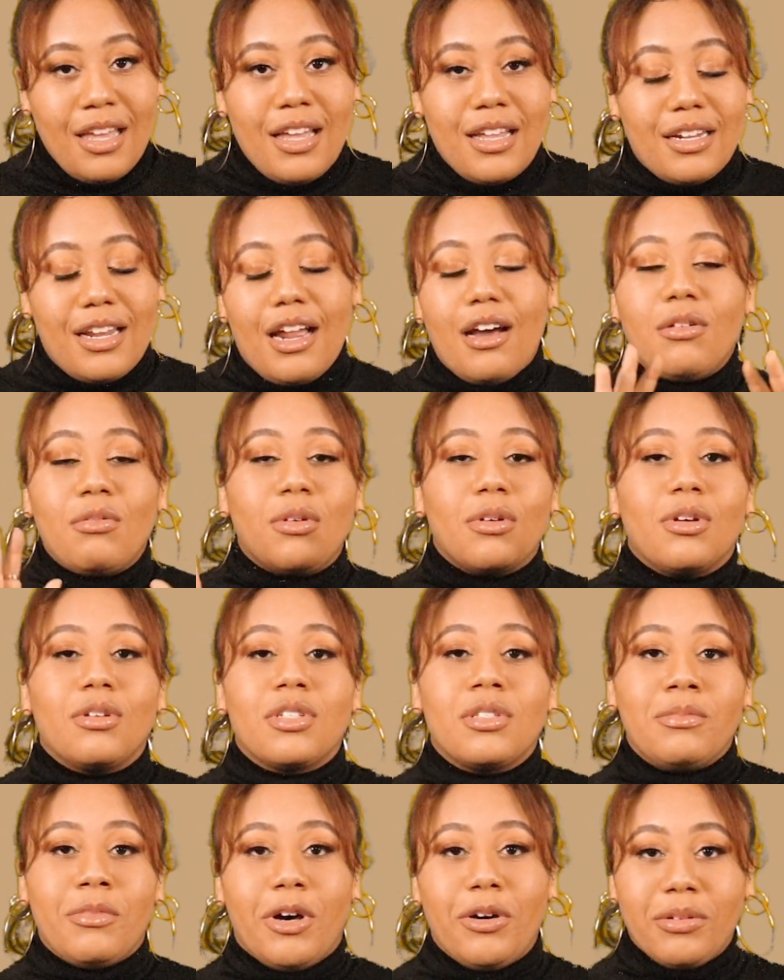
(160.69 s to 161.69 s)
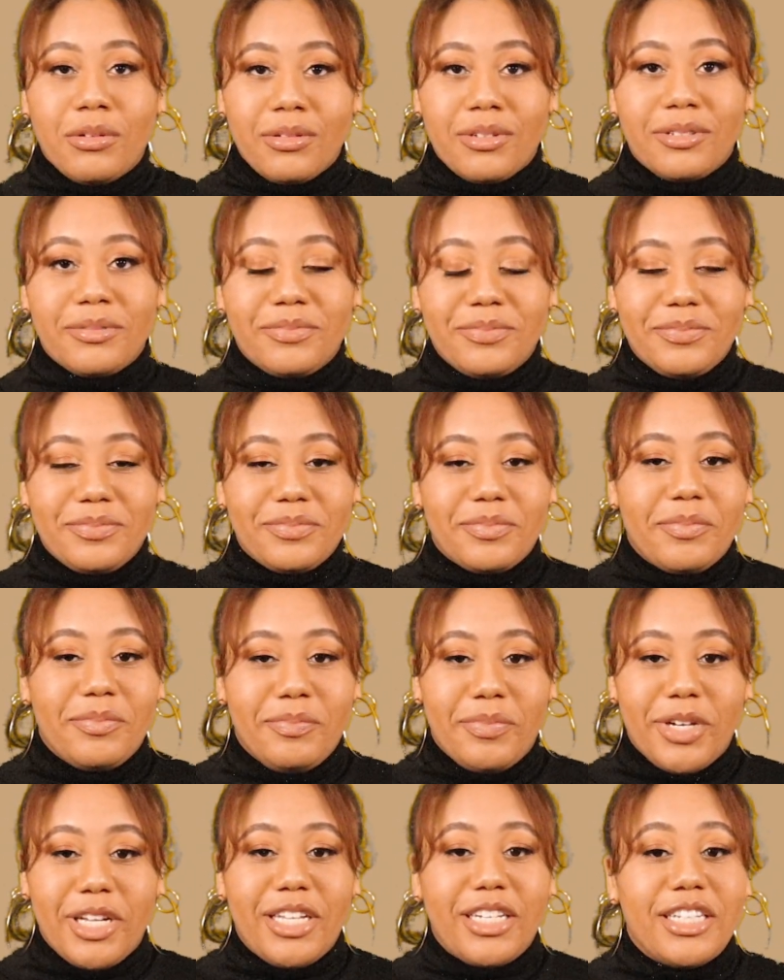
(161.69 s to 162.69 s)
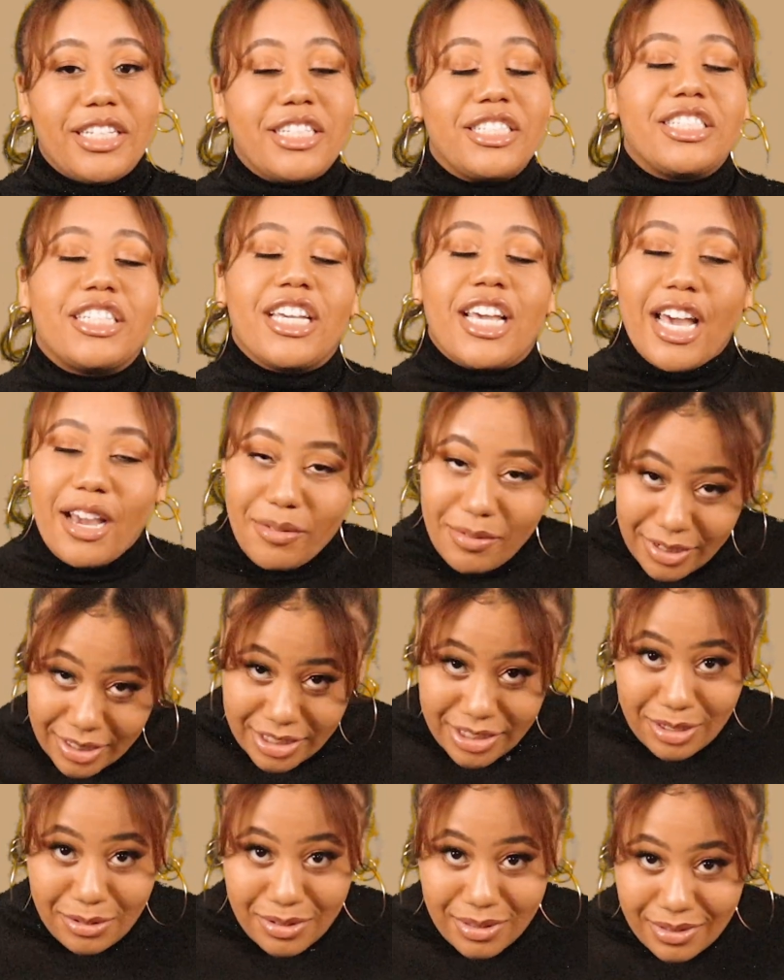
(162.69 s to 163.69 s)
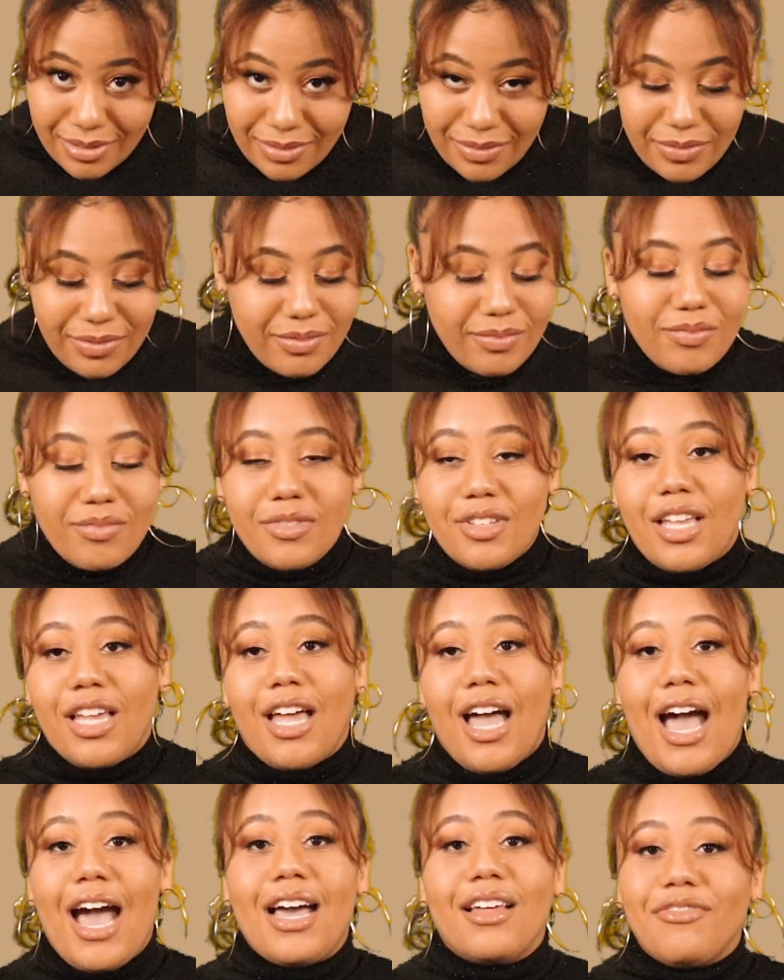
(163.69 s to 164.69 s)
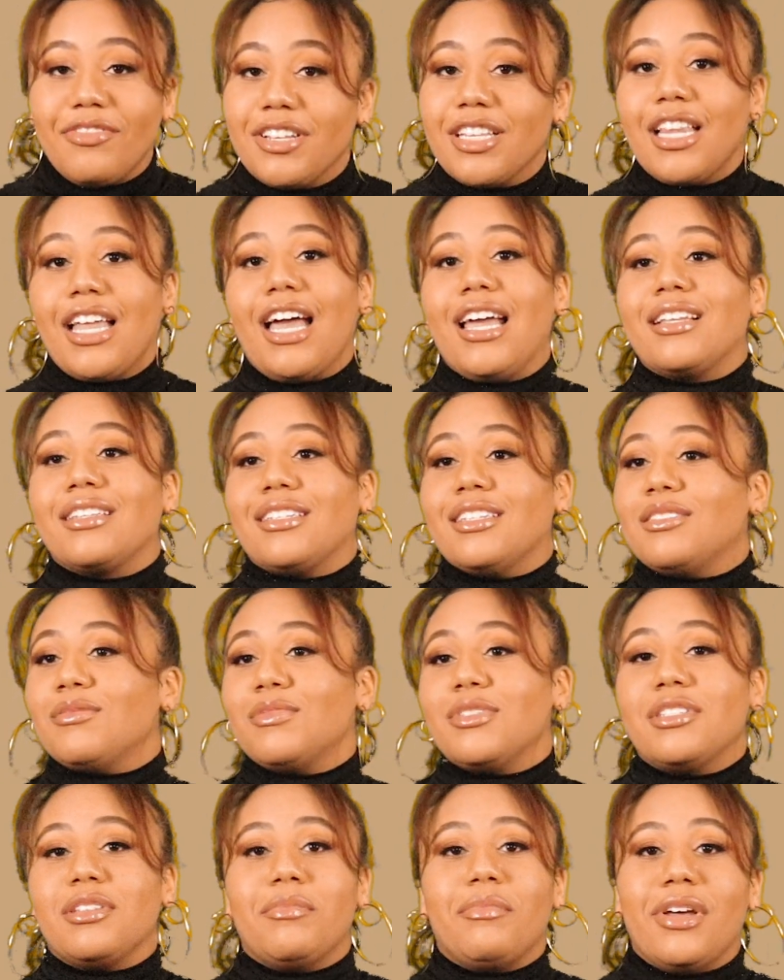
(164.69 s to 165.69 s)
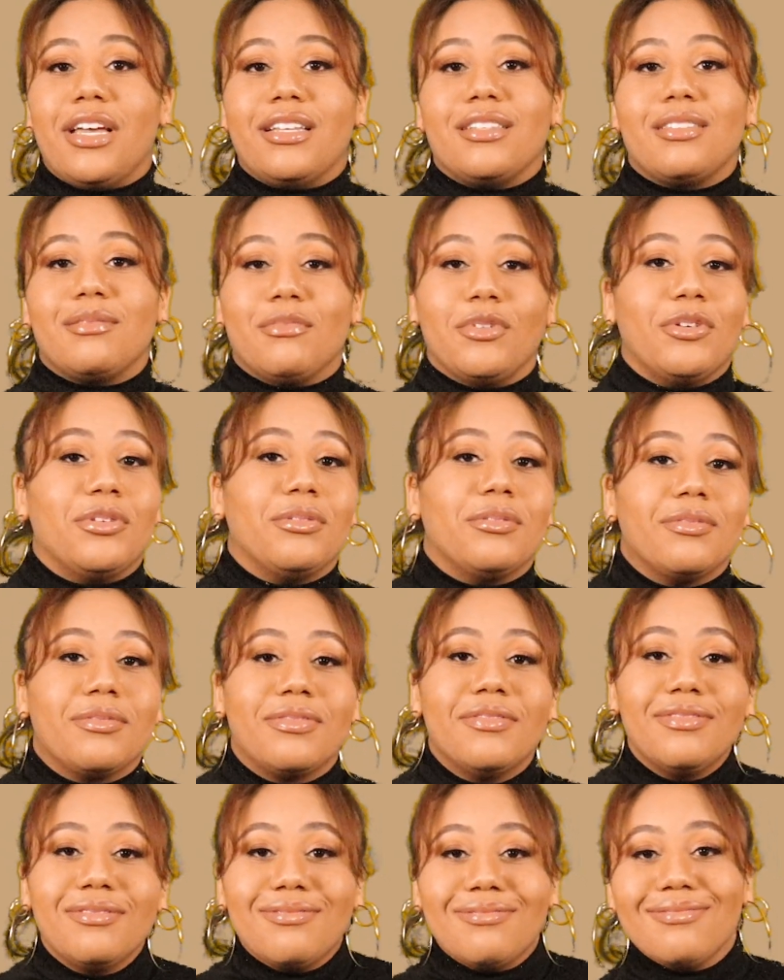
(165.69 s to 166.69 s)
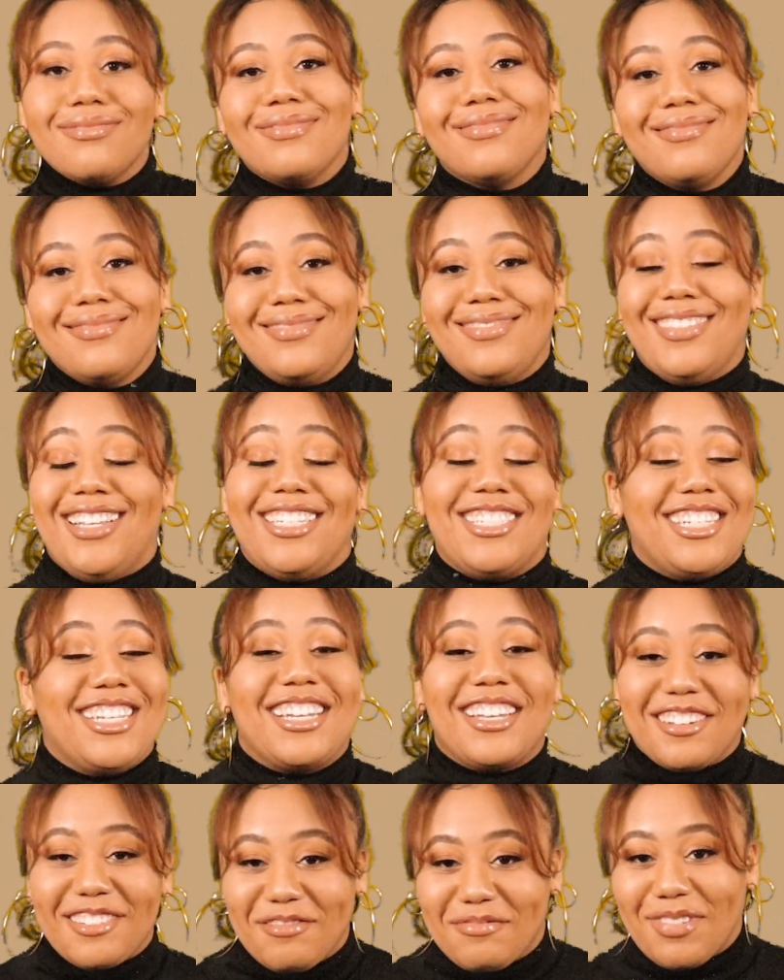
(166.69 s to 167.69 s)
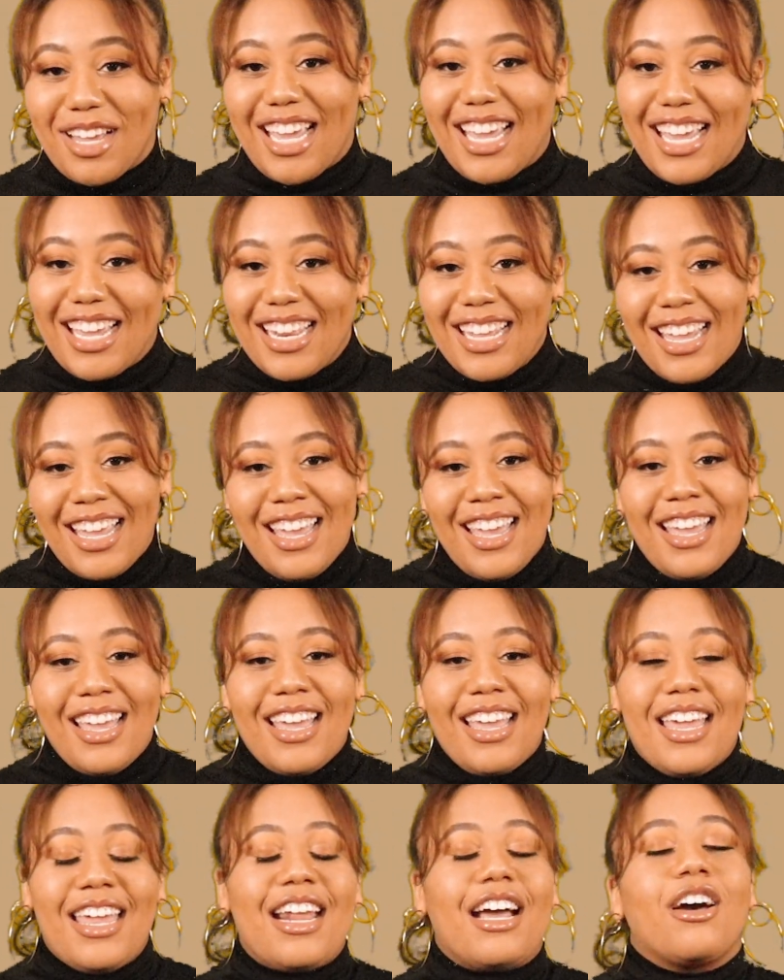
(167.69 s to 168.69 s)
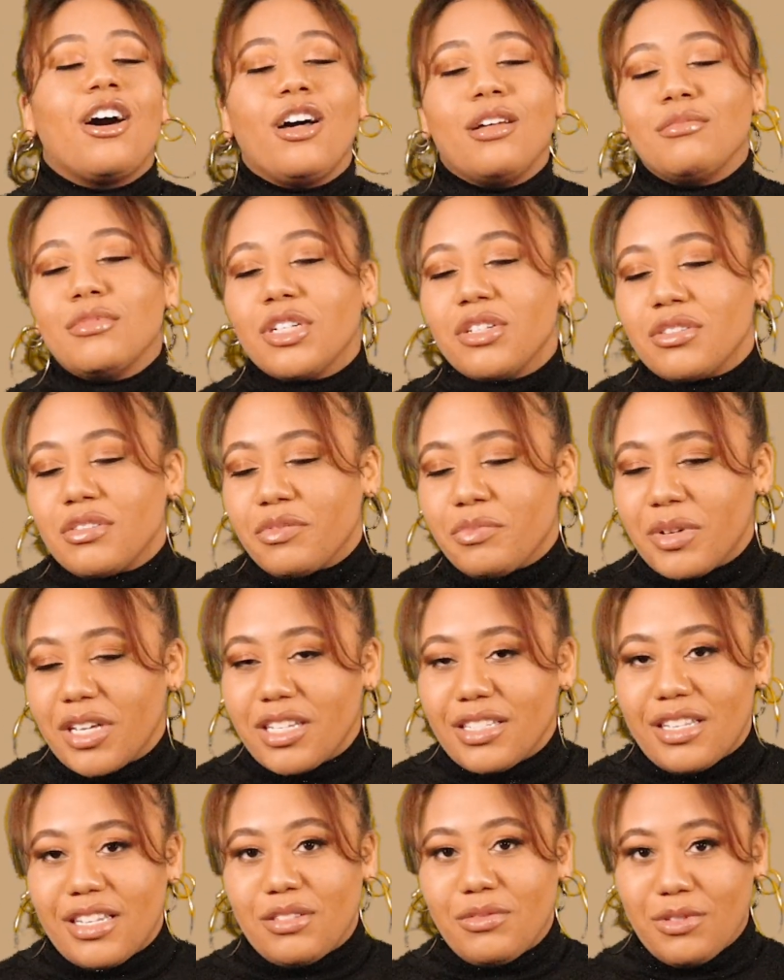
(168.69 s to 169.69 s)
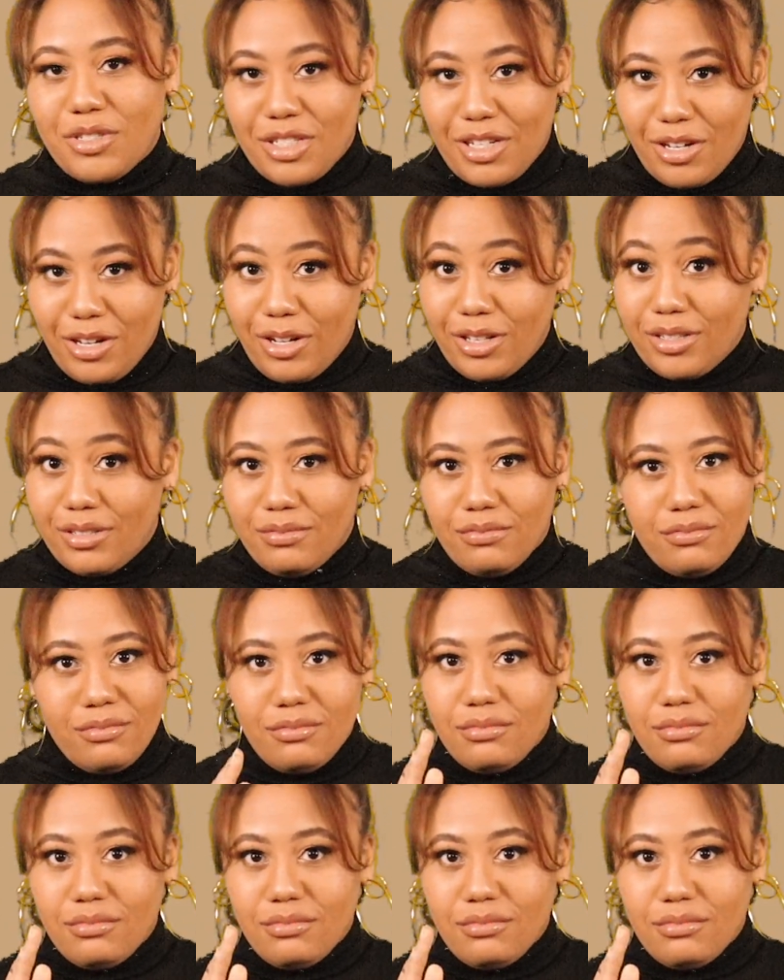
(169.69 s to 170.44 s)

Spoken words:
Now I don't want no smoke, but she got rid of Joseph. I feel like this was the best move that she could have made. And I call him Joseph because that's what she called him.